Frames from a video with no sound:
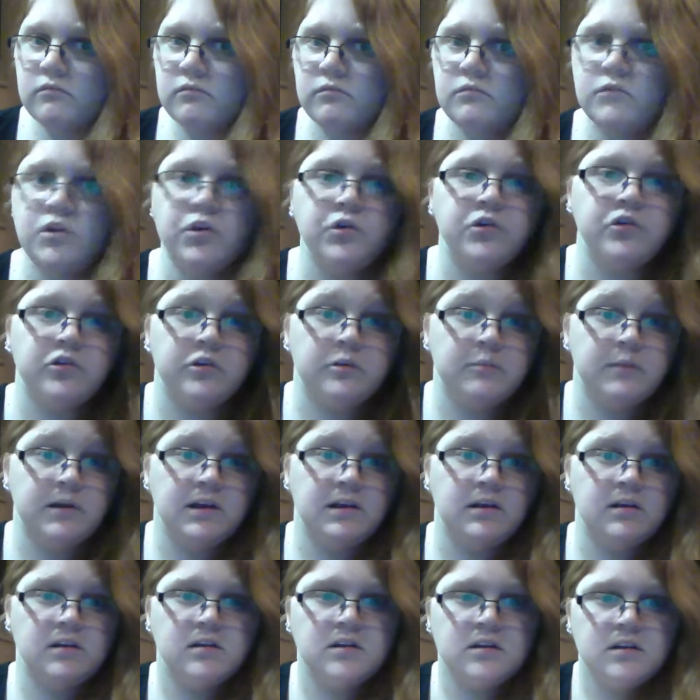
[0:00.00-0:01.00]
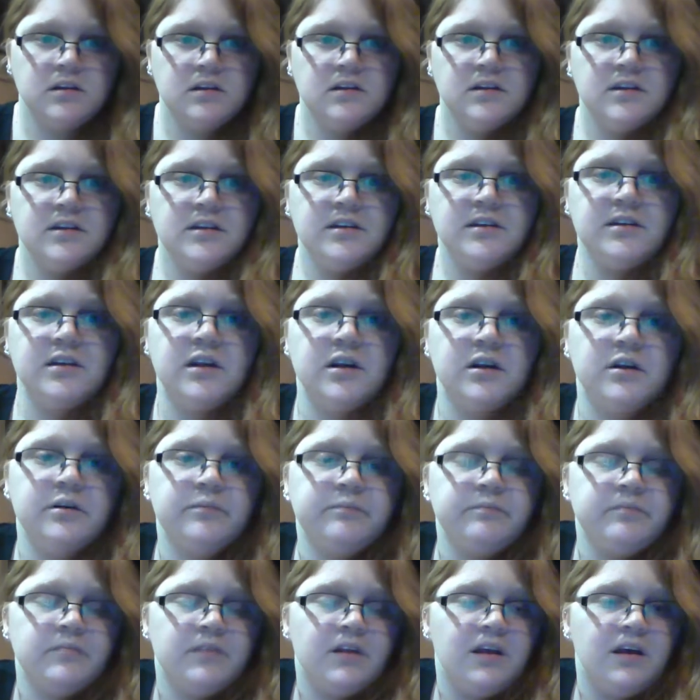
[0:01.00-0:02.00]
used to me.
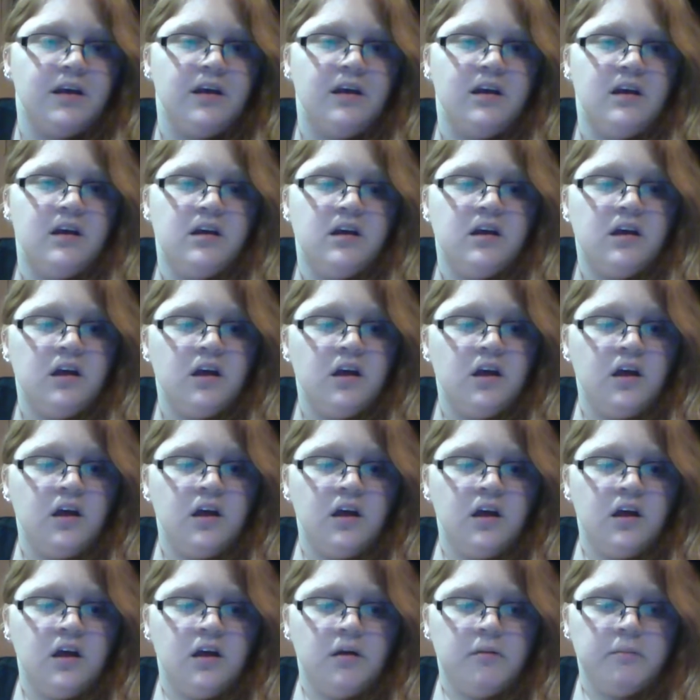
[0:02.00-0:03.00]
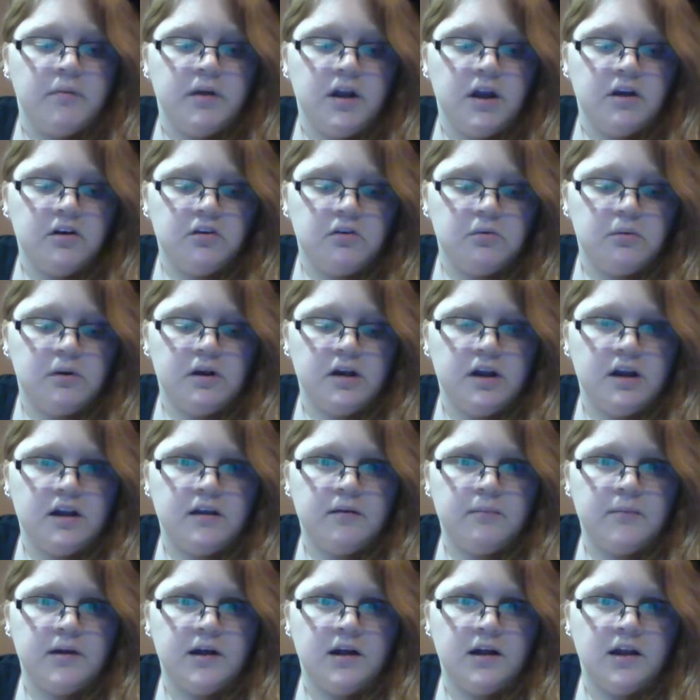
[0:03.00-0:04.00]
So, but I just wanted to
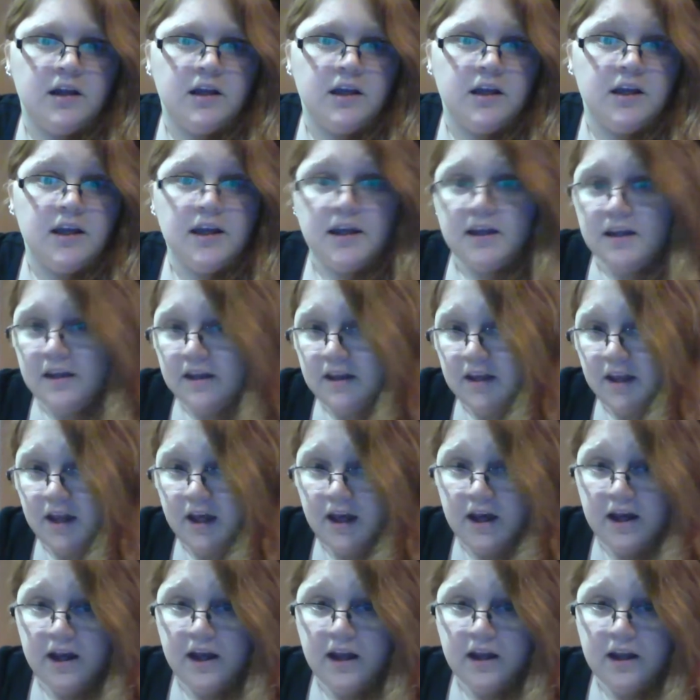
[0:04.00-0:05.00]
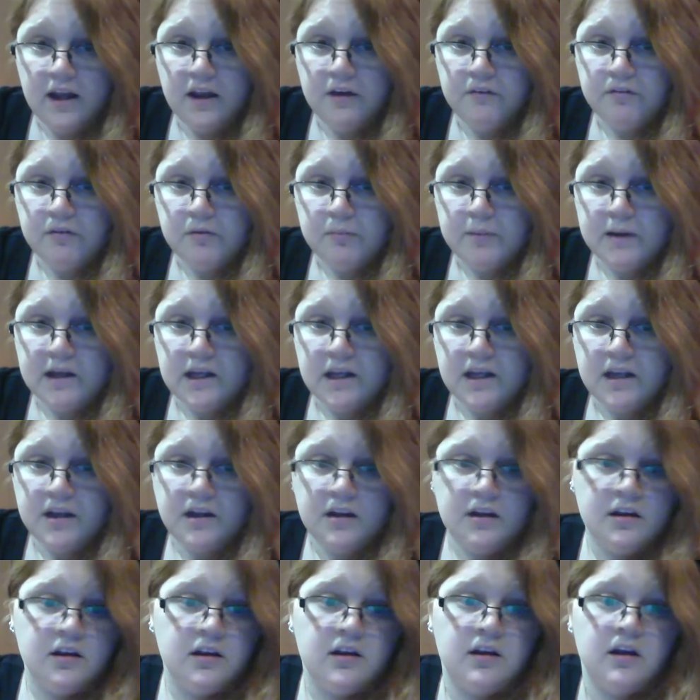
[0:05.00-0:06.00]
come on and say hi to
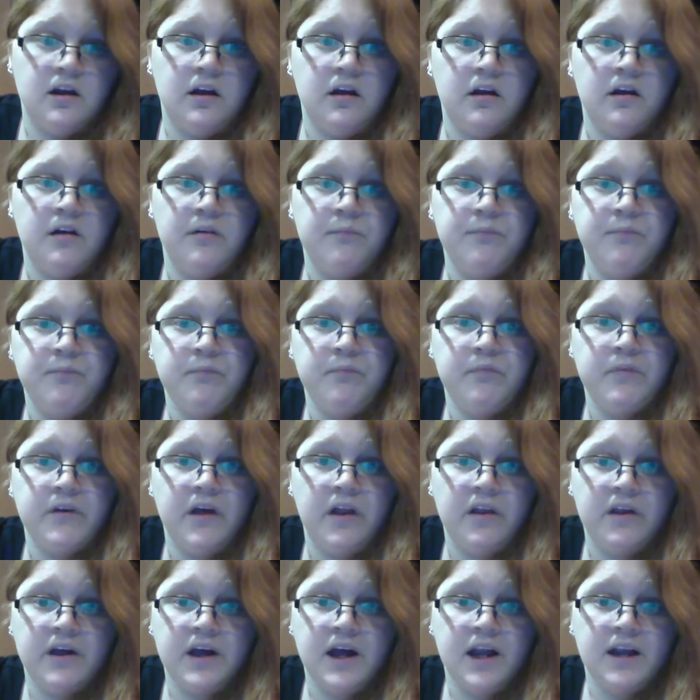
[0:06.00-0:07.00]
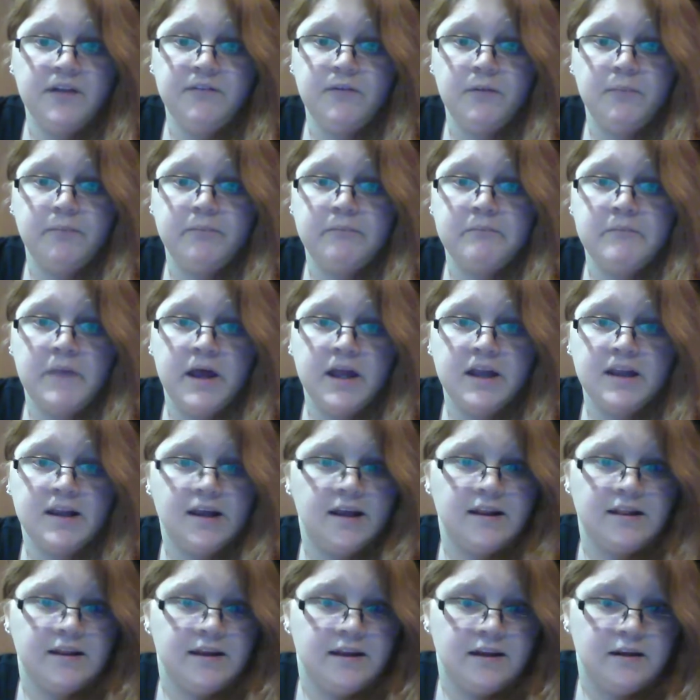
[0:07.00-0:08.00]
everybody. I look kind of a mess,
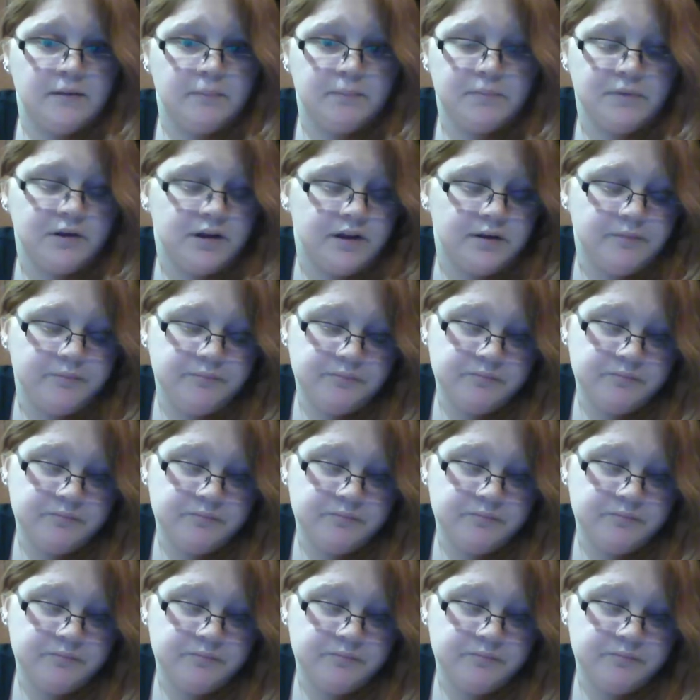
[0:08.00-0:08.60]
I think, but